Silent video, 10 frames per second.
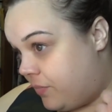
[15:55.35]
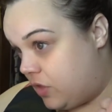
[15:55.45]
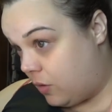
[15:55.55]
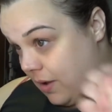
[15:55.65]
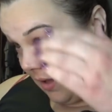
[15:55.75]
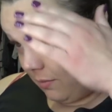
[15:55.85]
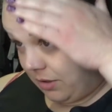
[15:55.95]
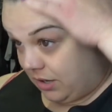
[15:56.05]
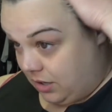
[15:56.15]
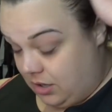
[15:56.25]
So I am
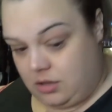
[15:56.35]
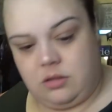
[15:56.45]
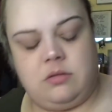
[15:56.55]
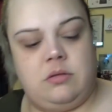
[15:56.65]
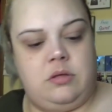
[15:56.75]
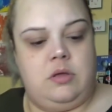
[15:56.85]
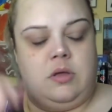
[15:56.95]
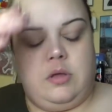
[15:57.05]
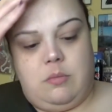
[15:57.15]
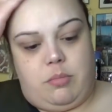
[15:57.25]
gonna
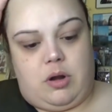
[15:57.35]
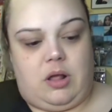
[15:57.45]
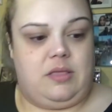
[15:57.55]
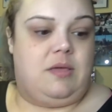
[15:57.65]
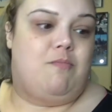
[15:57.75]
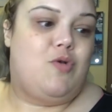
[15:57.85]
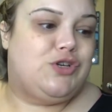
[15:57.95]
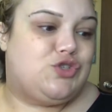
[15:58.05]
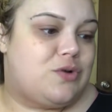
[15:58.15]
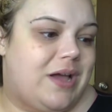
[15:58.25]
put on some
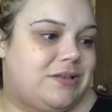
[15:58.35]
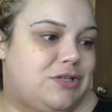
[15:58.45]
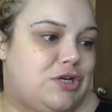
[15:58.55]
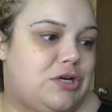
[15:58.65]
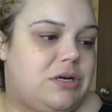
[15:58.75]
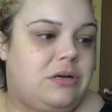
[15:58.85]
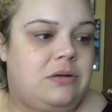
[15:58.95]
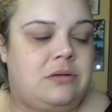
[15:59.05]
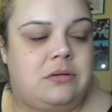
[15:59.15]
moisturizer